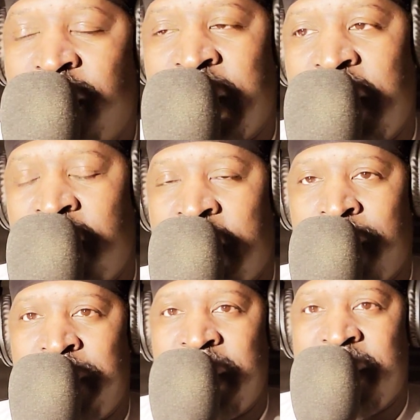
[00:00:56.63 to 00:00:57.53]
things
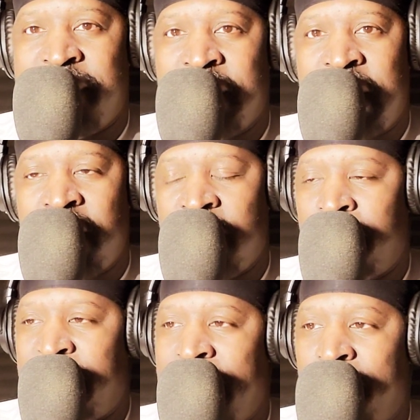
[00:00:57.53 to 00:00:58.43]
that's being said in the
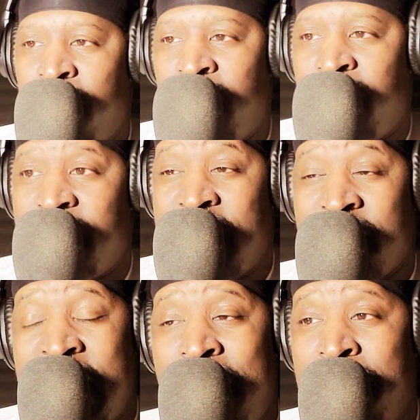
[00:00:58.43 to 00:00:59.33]
paperwork that's
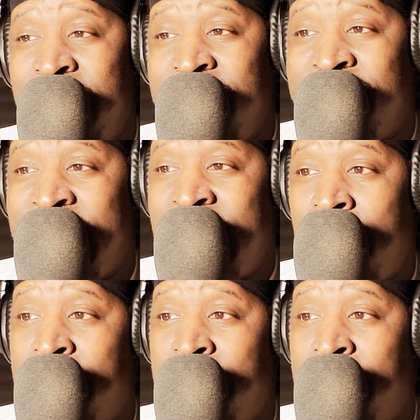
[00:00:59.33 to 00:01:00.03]
not being said,